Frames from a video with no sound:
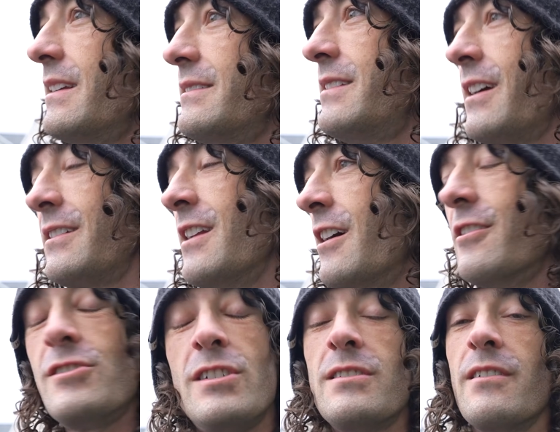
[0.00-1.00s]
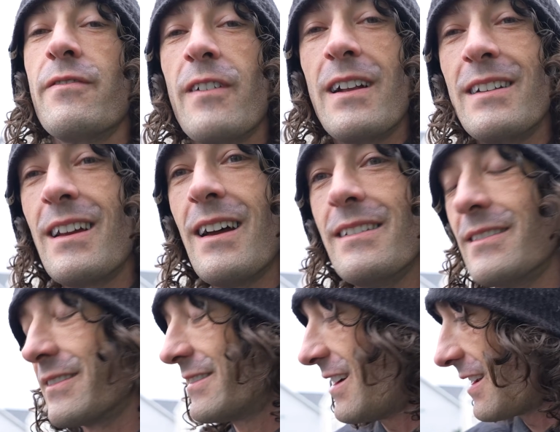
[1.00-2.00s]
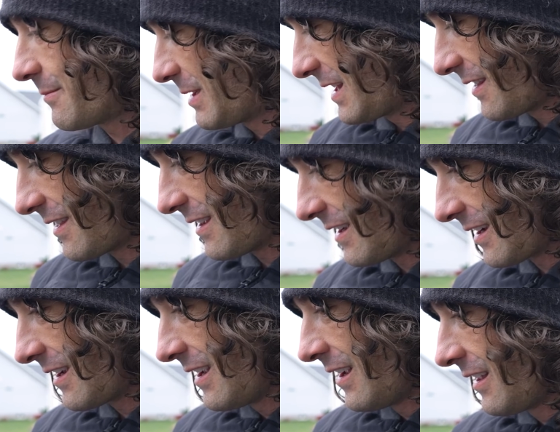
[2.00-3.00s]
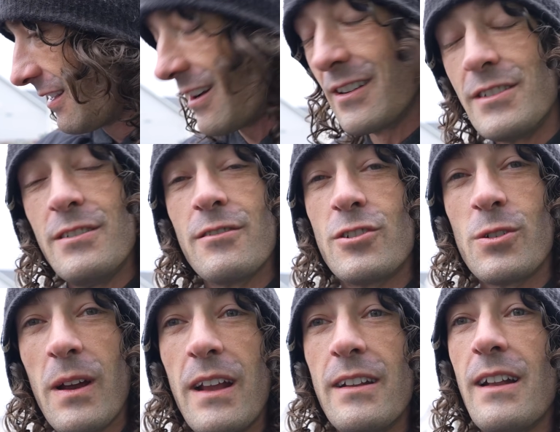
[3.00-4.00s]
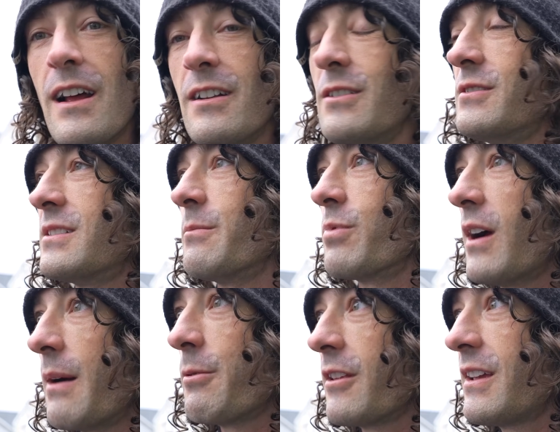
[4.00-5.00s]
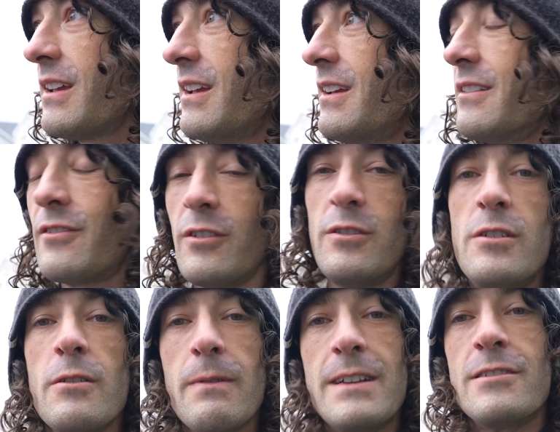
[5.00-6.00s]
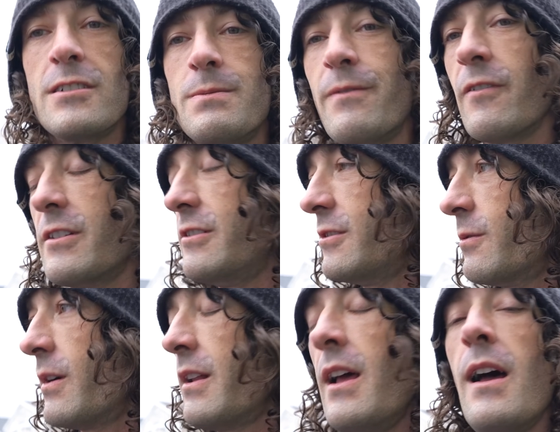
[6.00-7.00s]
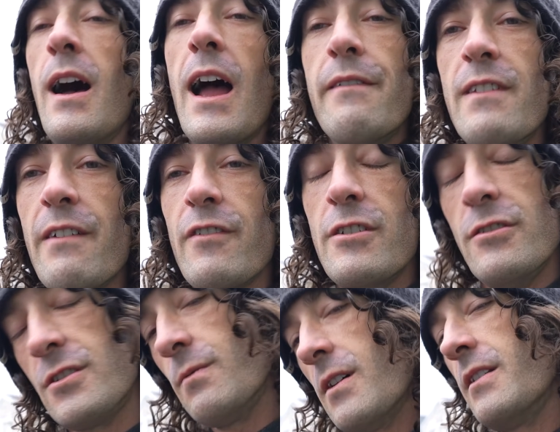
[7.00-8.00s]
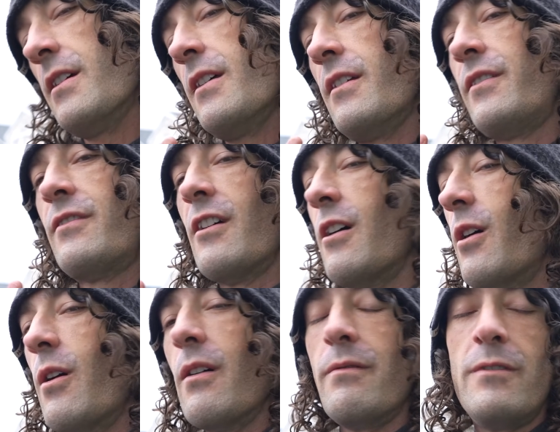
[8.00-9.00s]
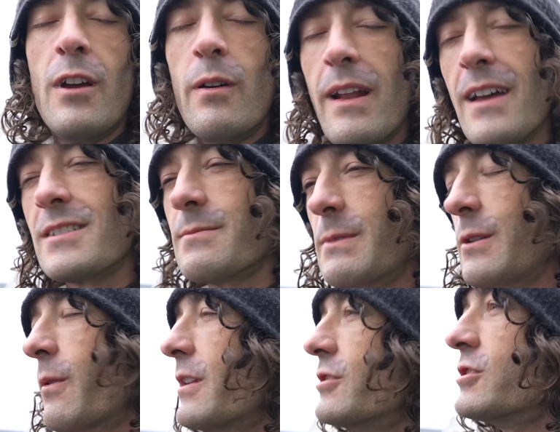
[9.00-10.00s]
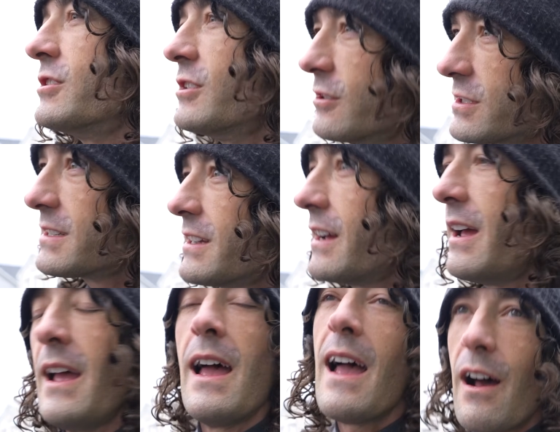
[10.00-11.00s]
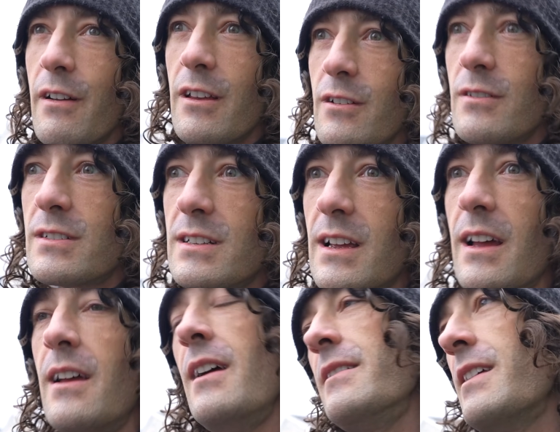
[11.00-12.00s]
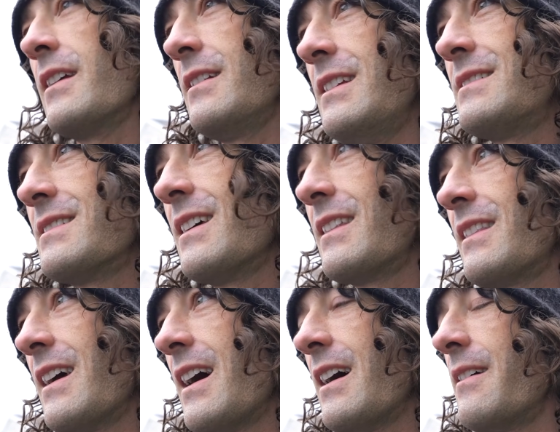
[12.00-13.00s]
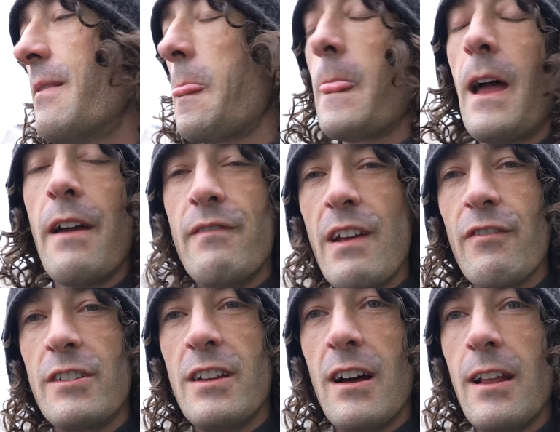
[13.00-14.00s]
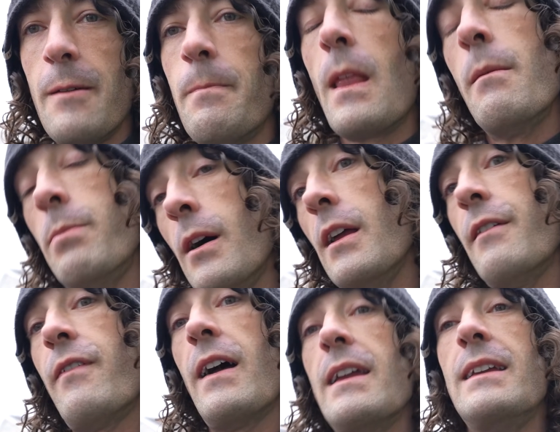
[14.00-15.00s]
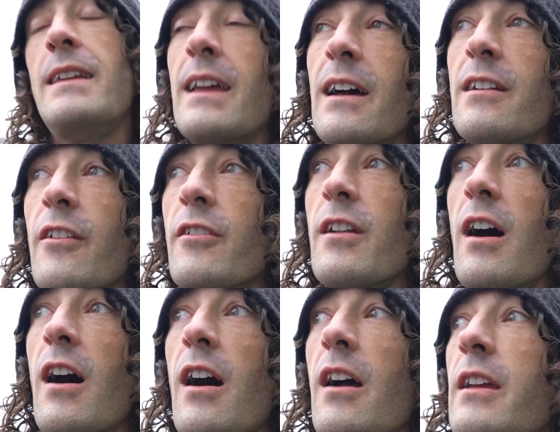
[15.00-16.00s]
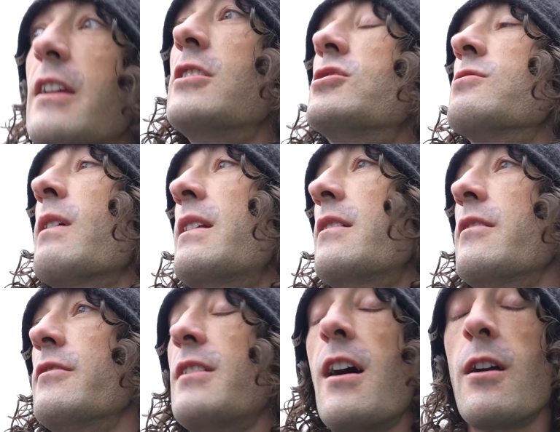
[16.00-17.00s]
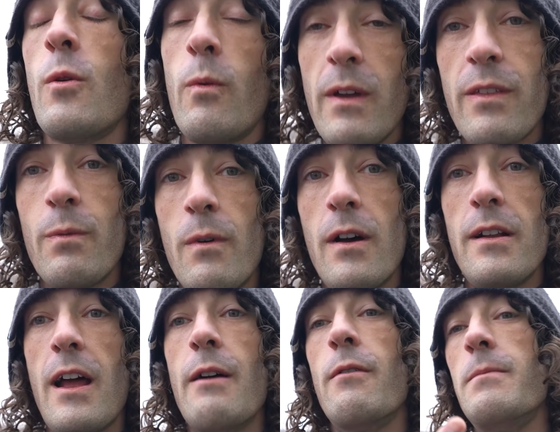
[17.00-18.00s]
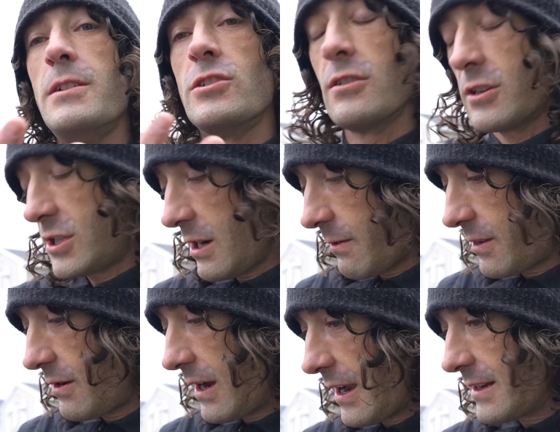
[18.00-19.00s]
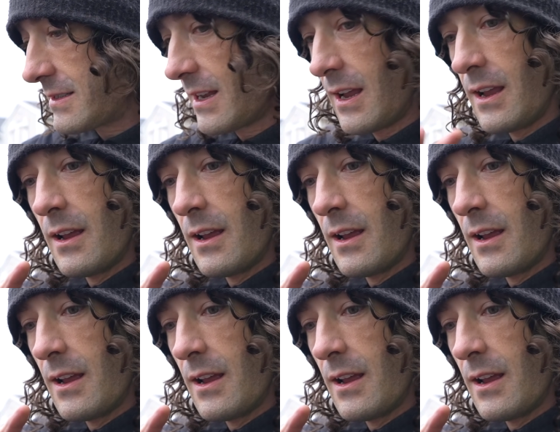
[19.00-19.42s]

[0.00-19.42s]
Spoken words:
Technology is our friend, guys. It's not a mean thing, as long as you're trained in how to use them properly. So do your research before you do one. I've never used one, so don't ask me when you should use it, how to use it, techniques like that. I've never done it, but if I get another dog and train another dog with one, I will be sure to share with you guys.